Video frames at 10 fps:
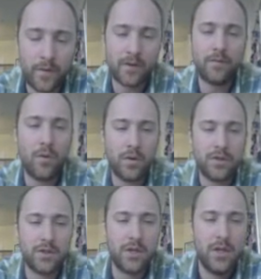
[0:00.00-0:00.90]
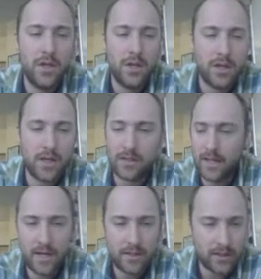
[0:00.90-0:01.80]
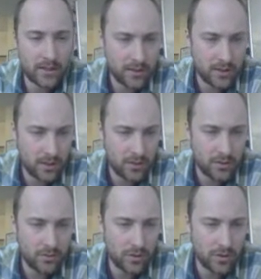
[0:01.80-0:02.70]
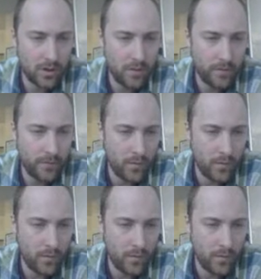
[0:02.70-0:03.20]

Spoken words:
And of course, it's asking us here to solve